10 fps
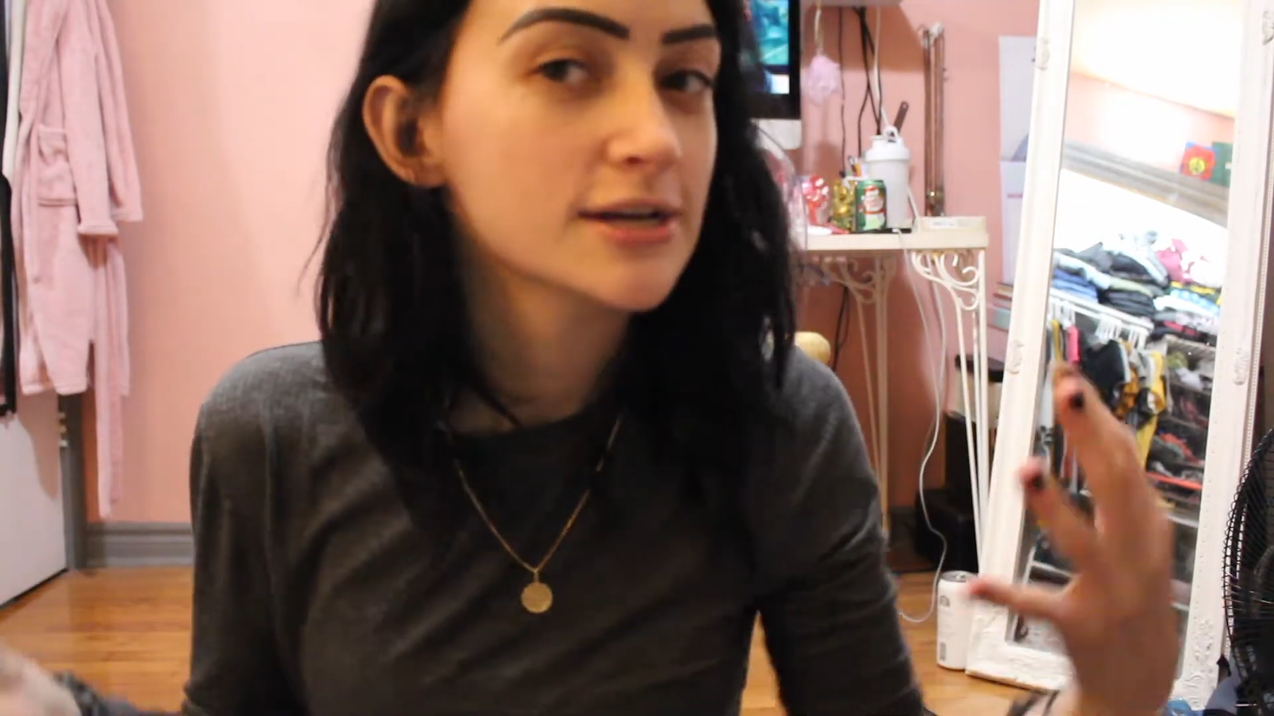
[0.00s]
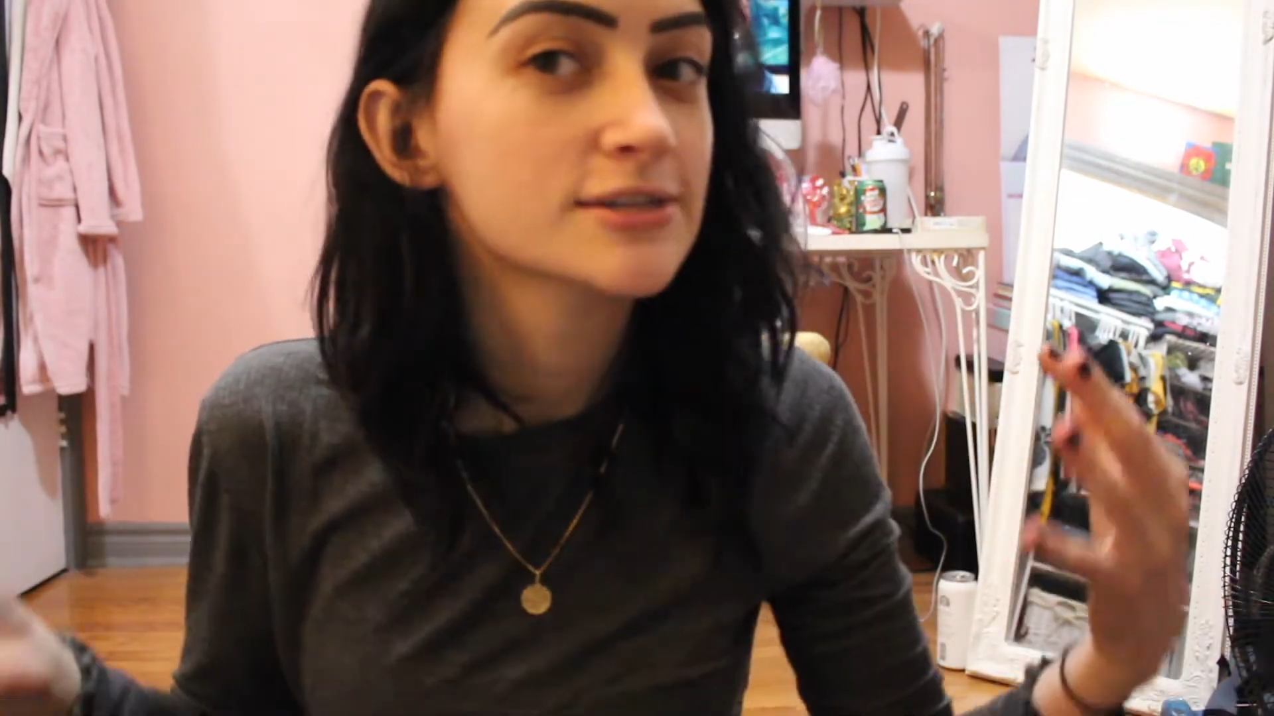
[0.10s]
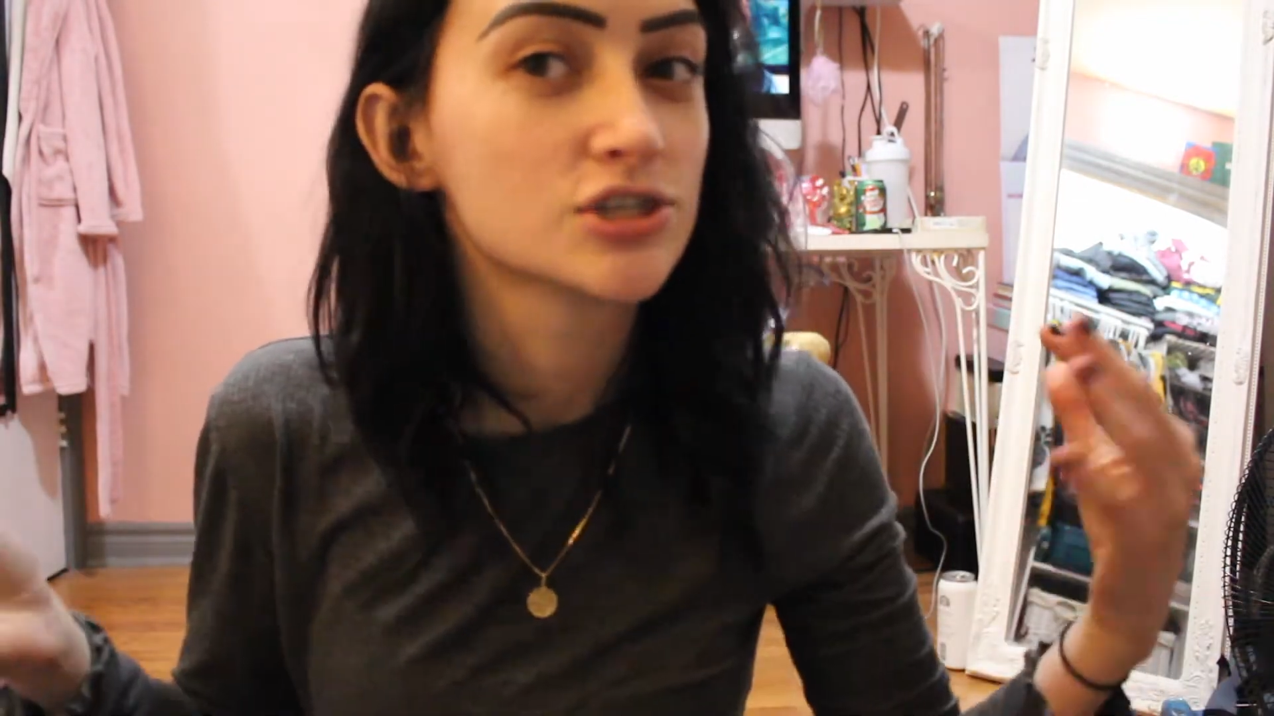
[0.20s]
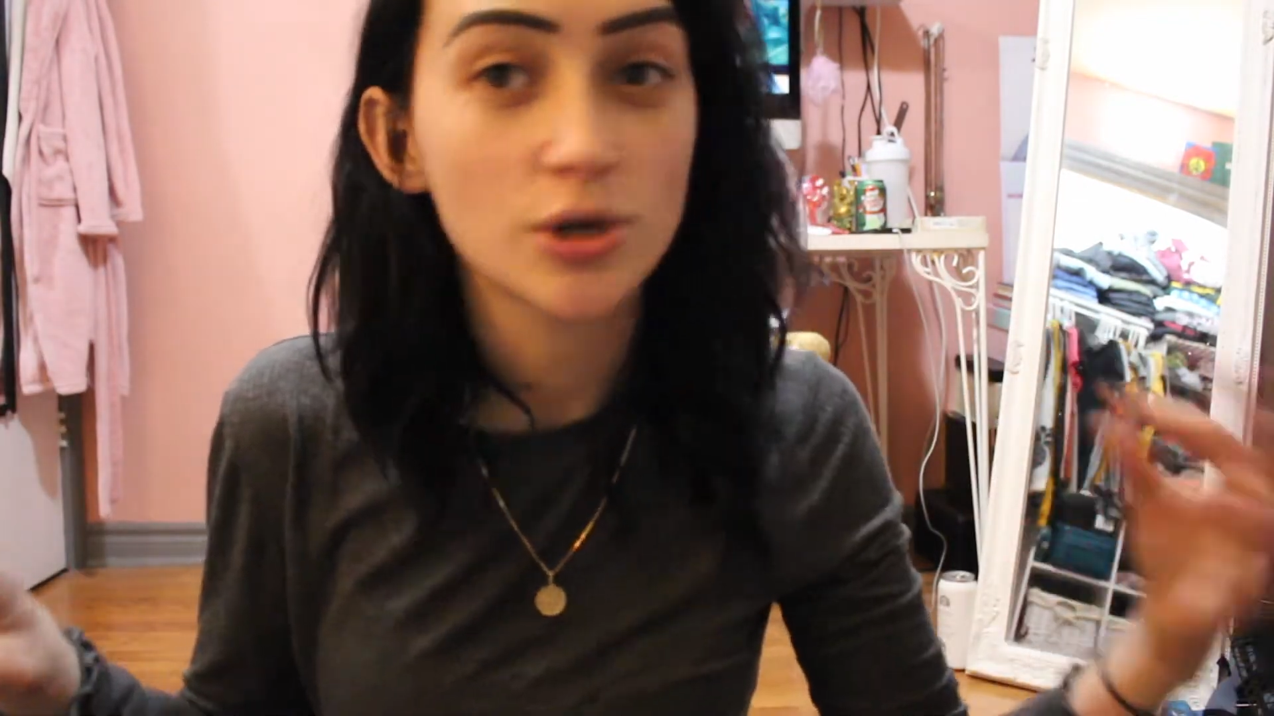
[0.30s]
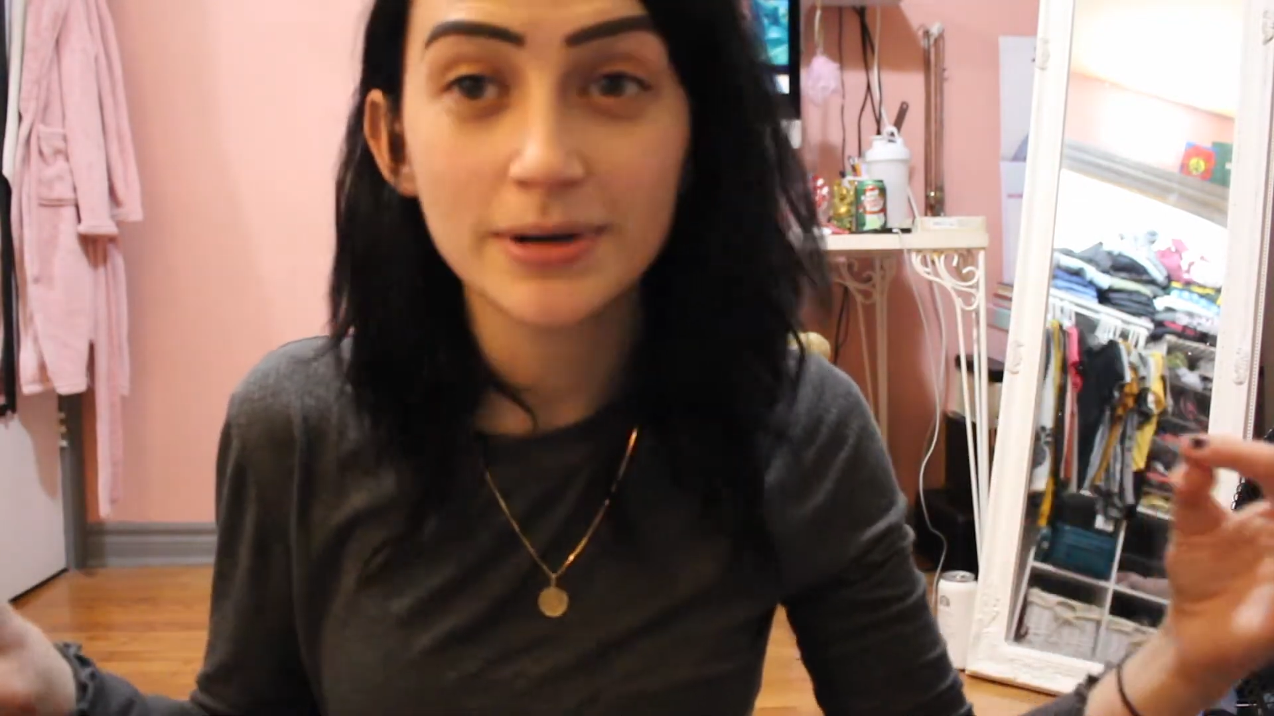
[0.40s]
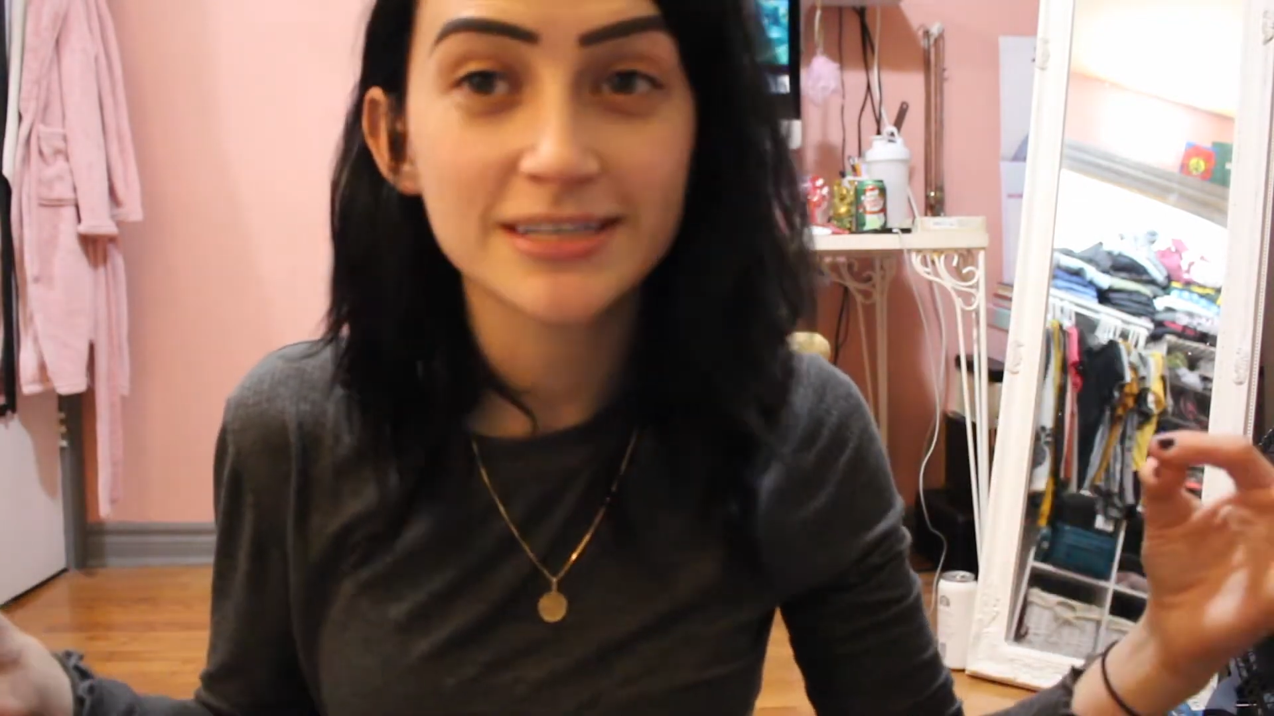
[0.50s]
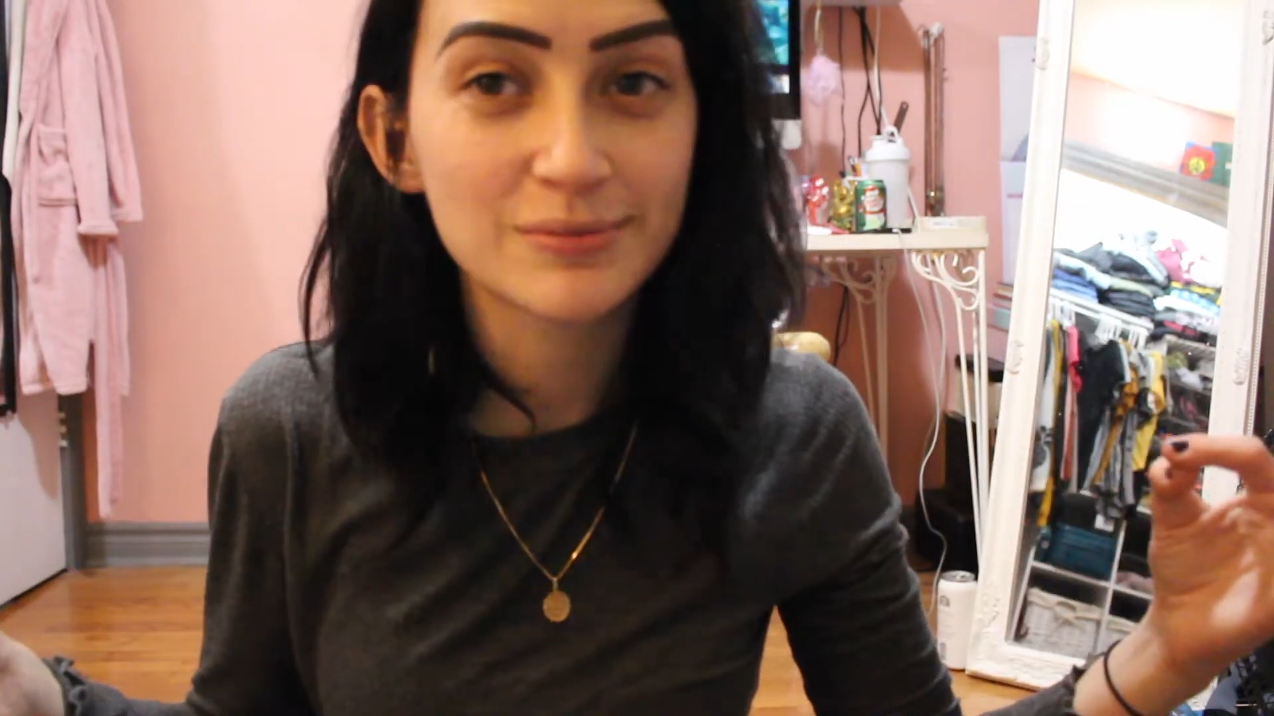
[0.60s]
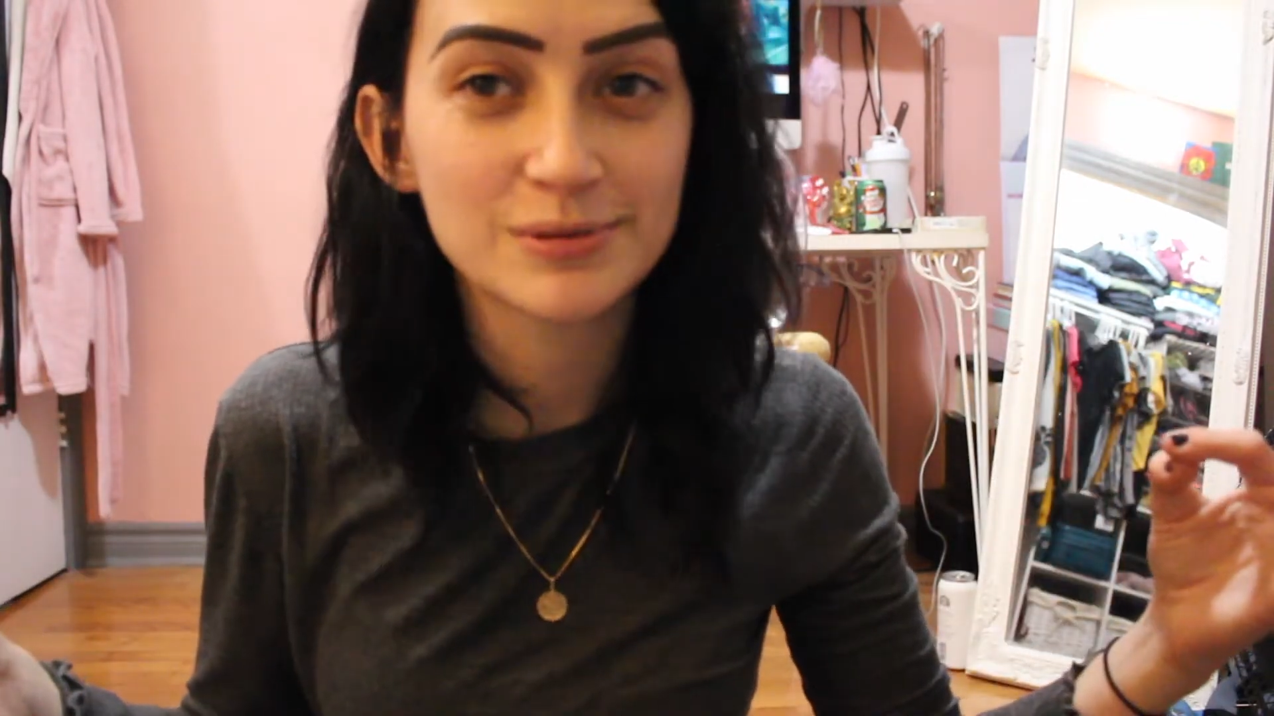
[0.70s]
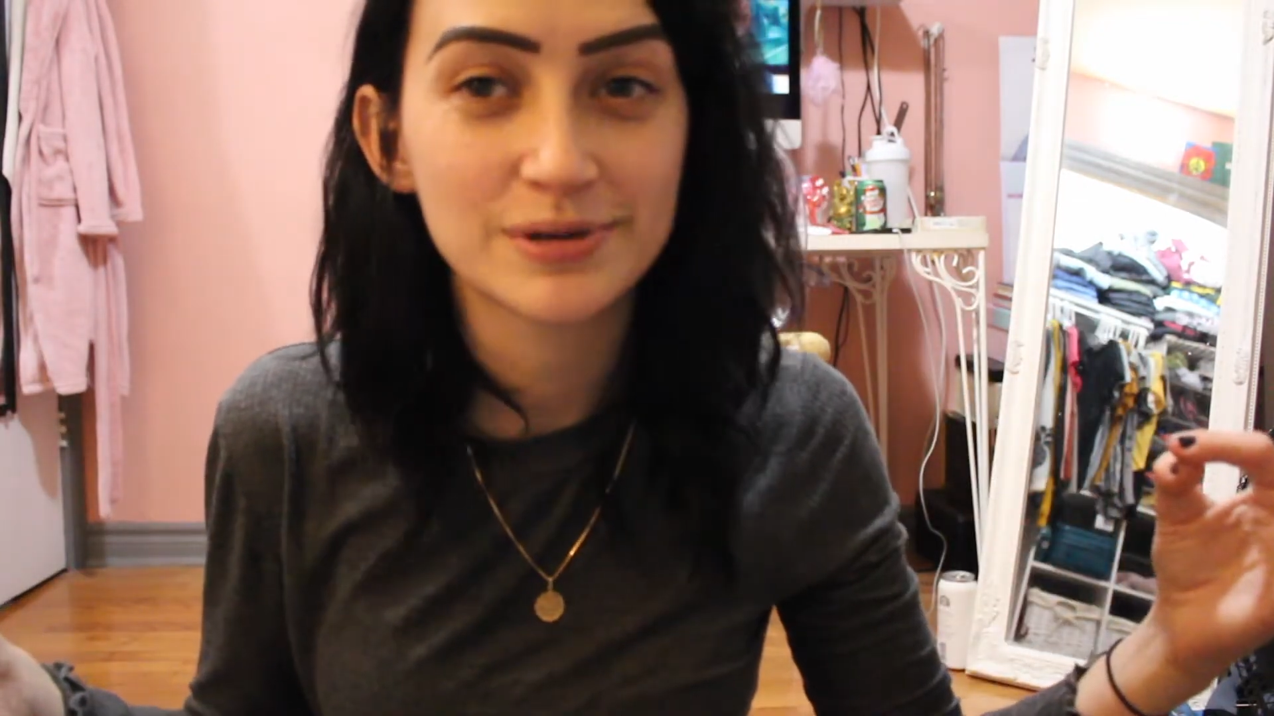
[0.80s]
so many times